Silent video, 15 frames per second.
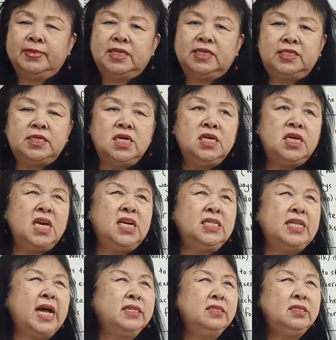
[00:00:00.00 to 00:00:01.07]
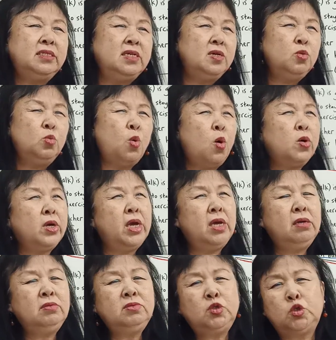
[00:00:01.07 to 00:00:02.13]
Singing, dancing,
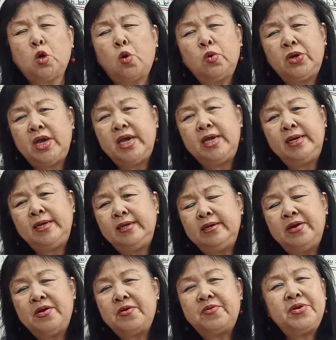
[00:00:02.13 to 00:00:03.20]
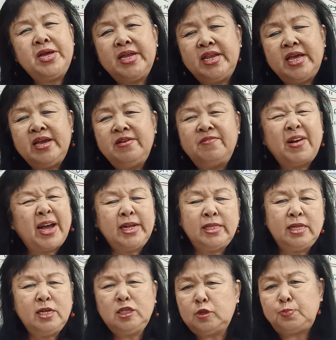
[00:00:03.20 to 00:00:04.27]
walking, jogging, reading,
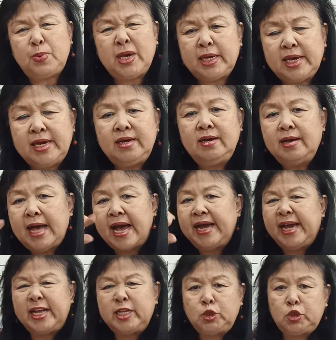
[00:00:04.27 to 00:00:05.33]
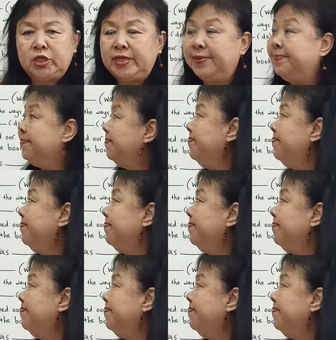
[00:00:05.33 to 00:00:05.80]
writing, speaking, ing.